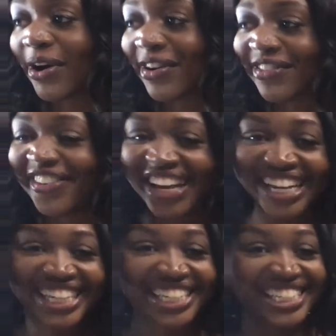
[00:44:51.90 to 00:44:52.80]

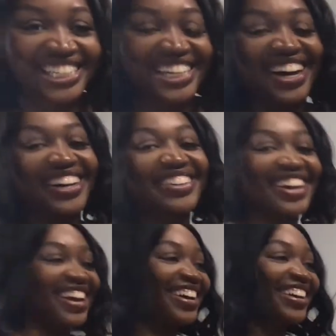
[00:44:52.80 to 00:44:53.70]
perfect.
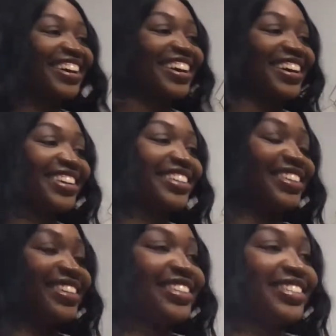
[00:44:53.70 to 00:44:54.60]
okay,
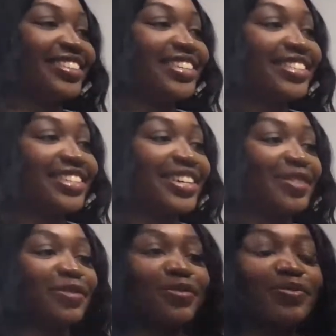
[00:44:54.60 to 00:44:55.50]
so let's
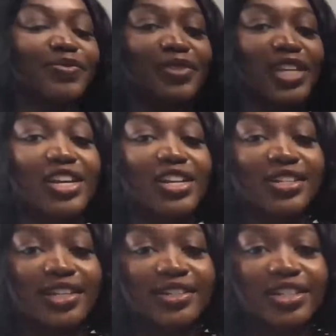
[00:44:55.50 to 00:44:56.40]
see.
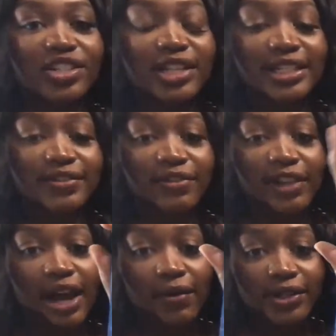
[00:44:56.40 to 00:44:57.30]
Sarah says she likes the
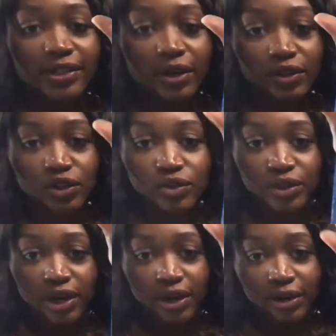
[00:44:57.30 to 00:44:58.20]
flowers on two,
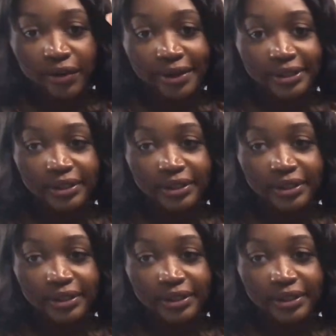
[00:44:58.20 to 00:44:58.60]
y'all.